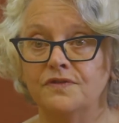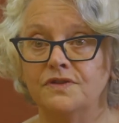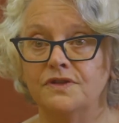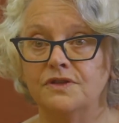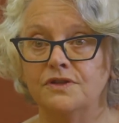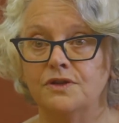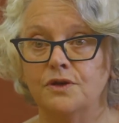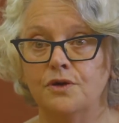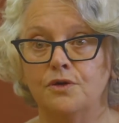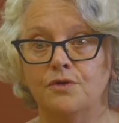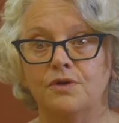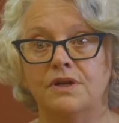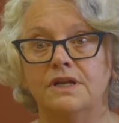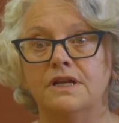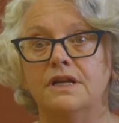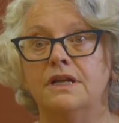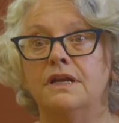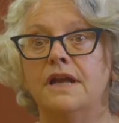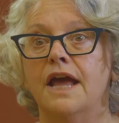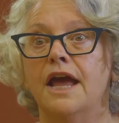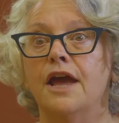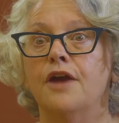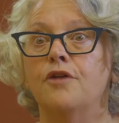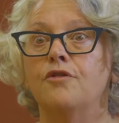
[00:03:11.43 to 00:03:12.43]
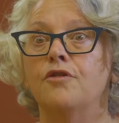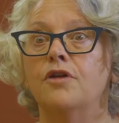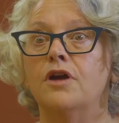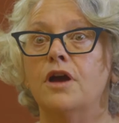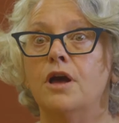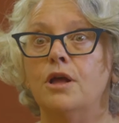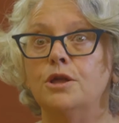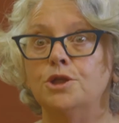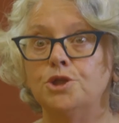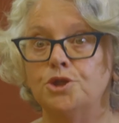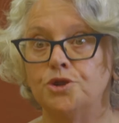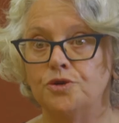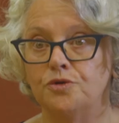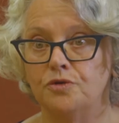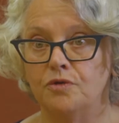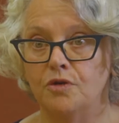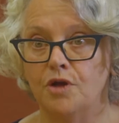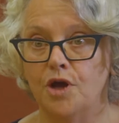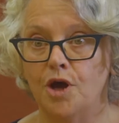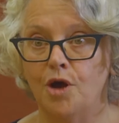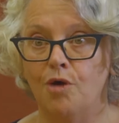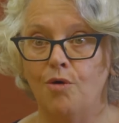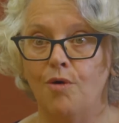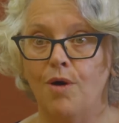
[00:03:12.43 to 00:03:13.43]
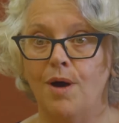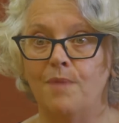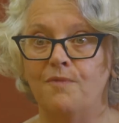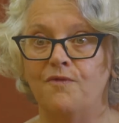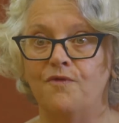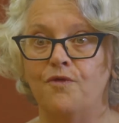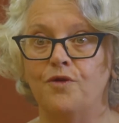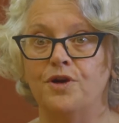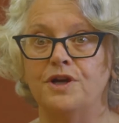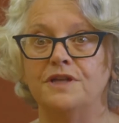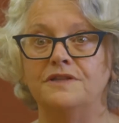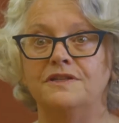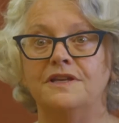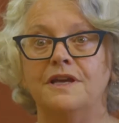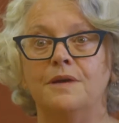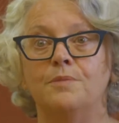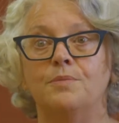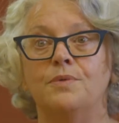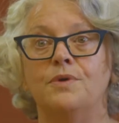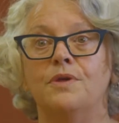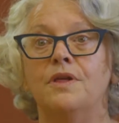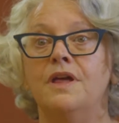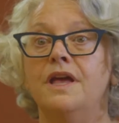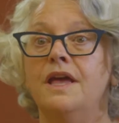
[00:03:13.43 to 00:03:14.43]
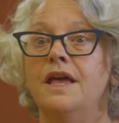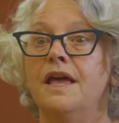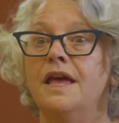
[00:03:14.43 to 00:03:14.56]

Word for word: So, in an agricultural co op, for example,